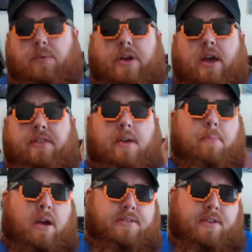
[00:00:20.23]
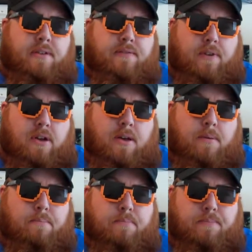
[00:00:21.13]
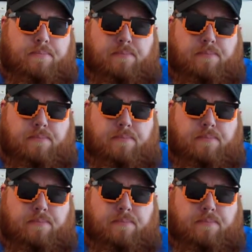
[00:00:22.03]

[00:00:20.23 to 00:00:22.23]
We got the unboxing from